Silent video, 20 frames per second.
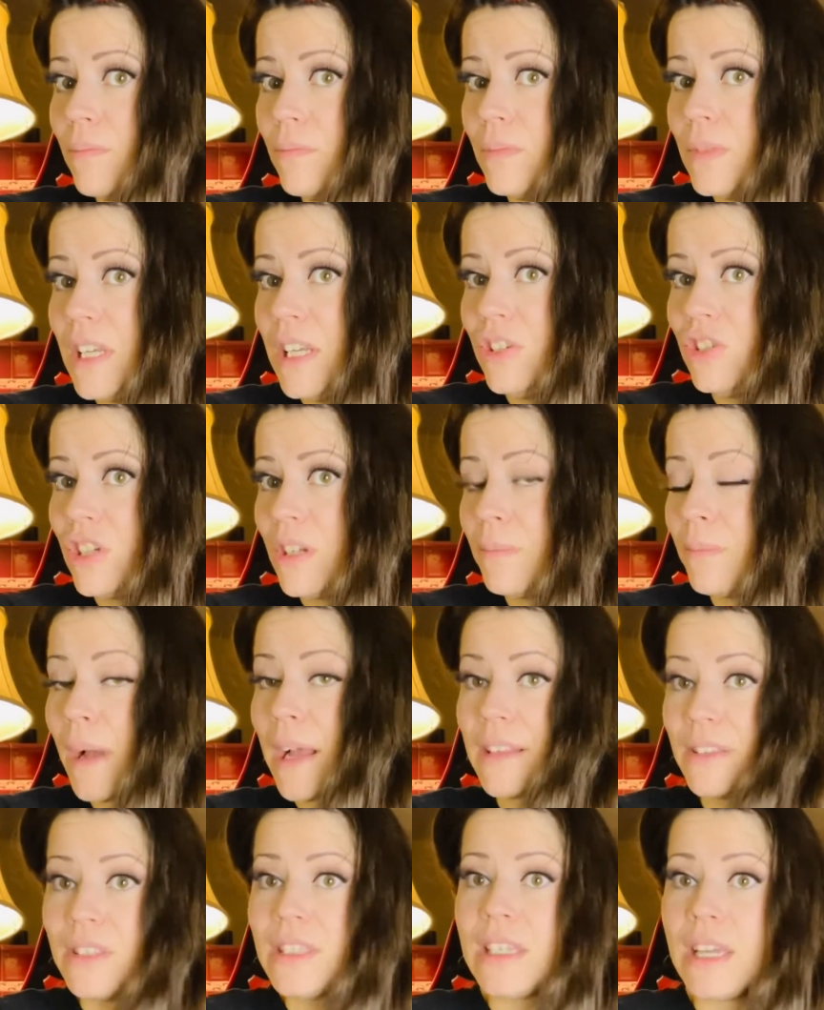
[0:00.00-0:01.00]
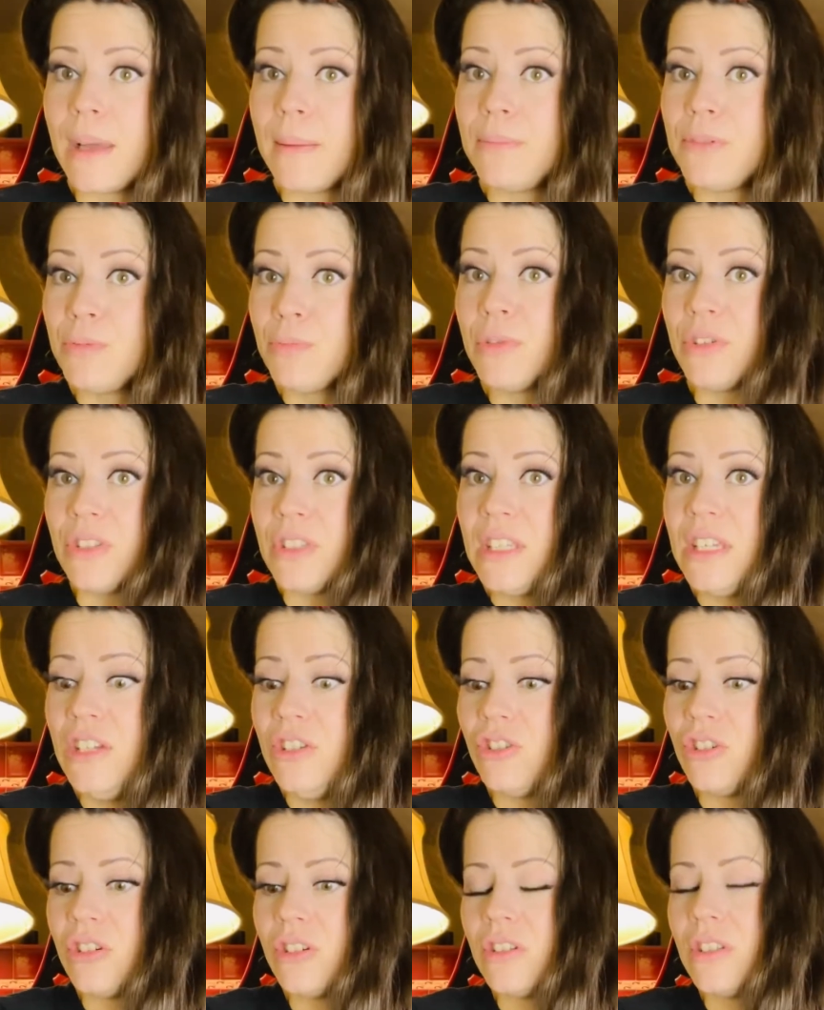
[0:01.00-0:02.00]
teaching by steps,
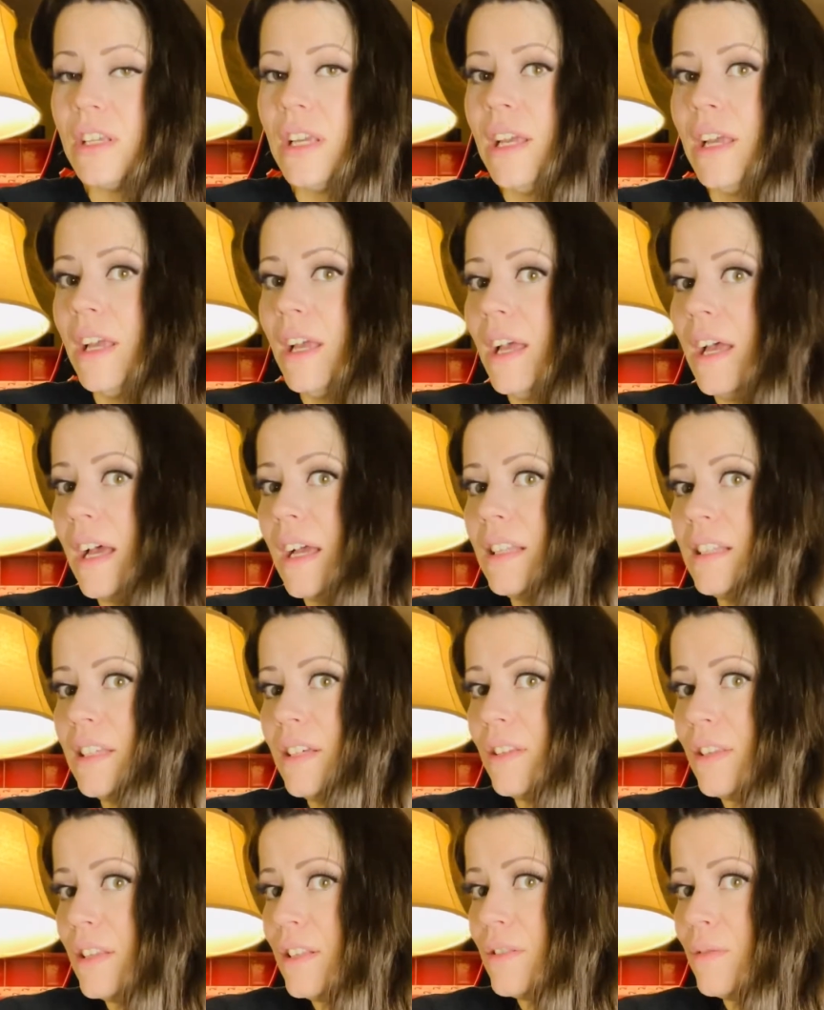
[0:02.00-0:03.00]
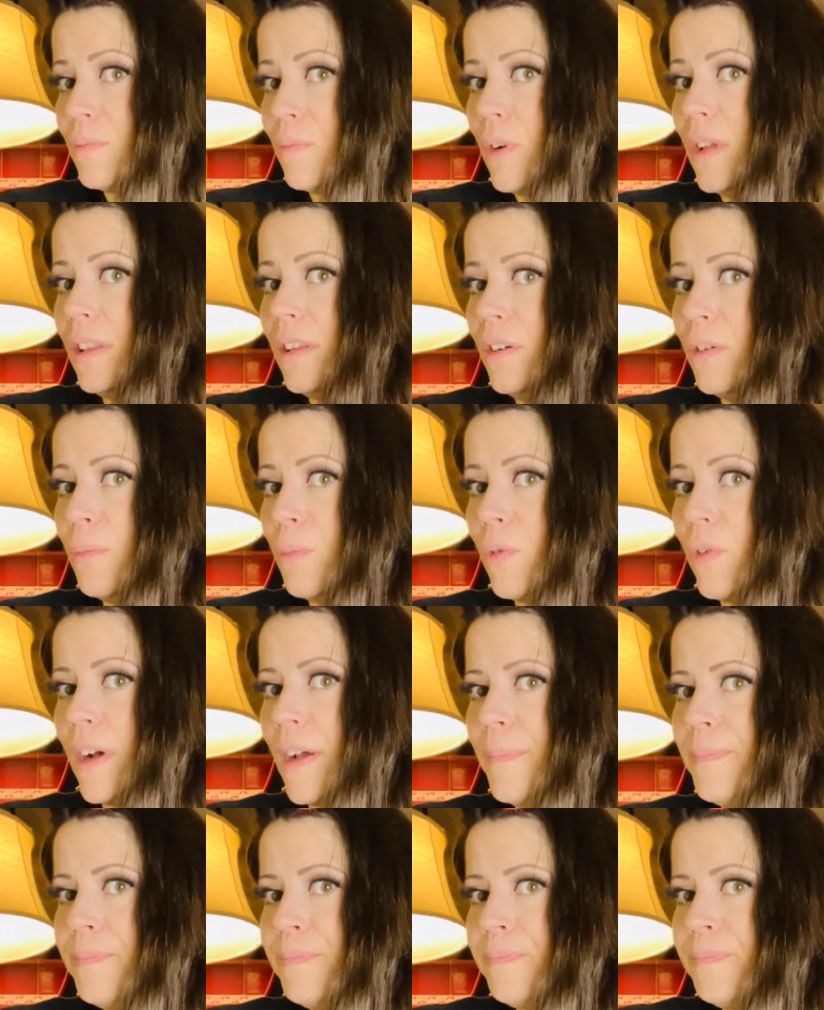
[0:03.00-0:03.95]
procedures, until this one little boy